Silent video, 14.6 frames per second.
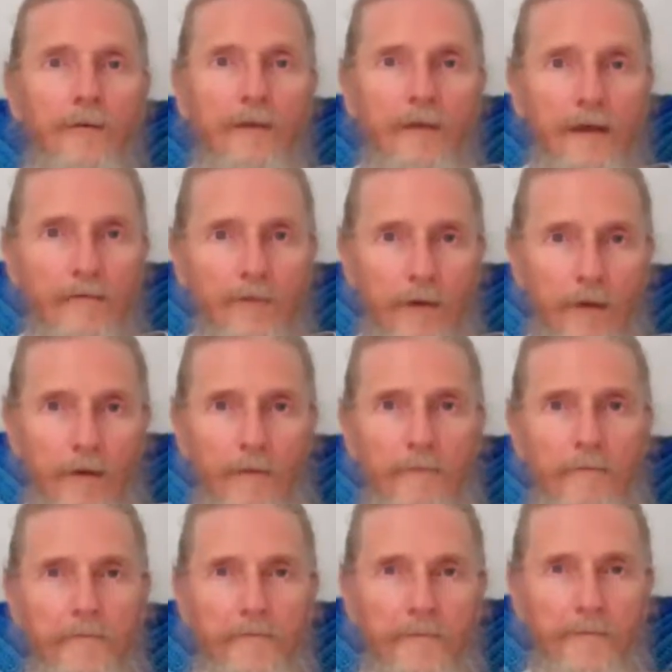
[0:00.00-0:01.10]
with evil,
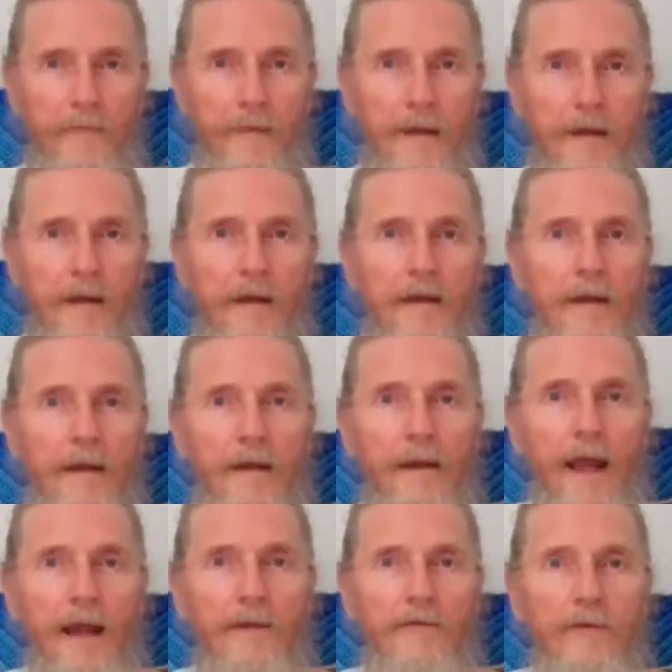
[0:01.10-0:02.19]

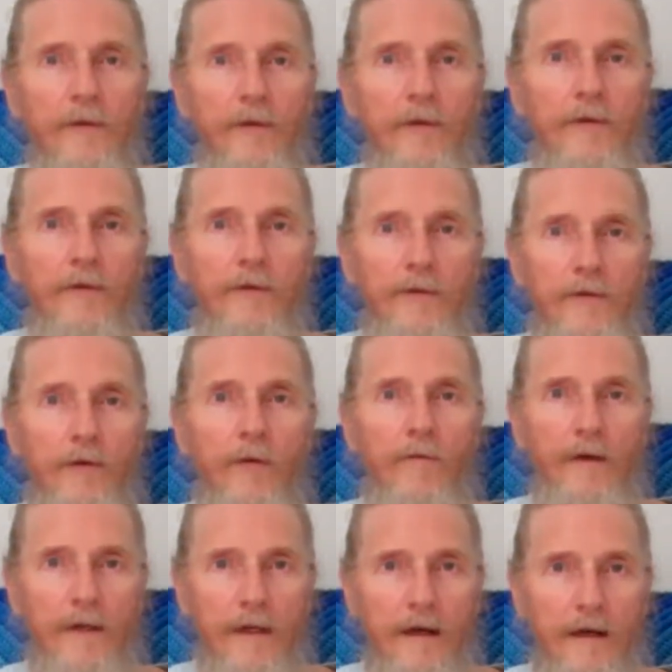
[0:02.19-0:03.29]
has to learn to
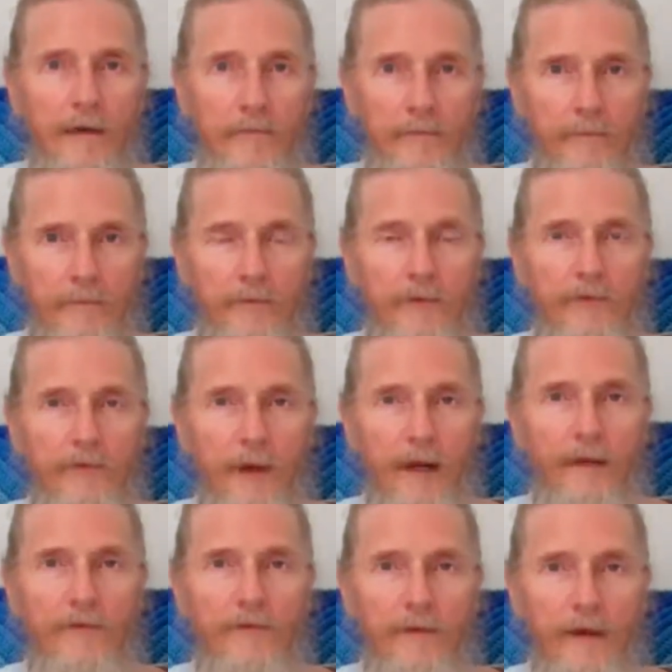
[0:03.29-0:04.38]
overcome, to
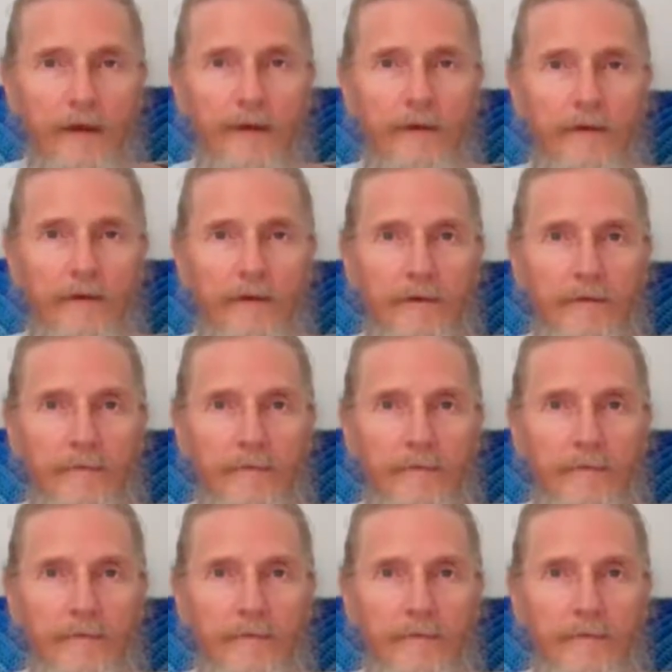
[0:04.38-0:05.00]
transcend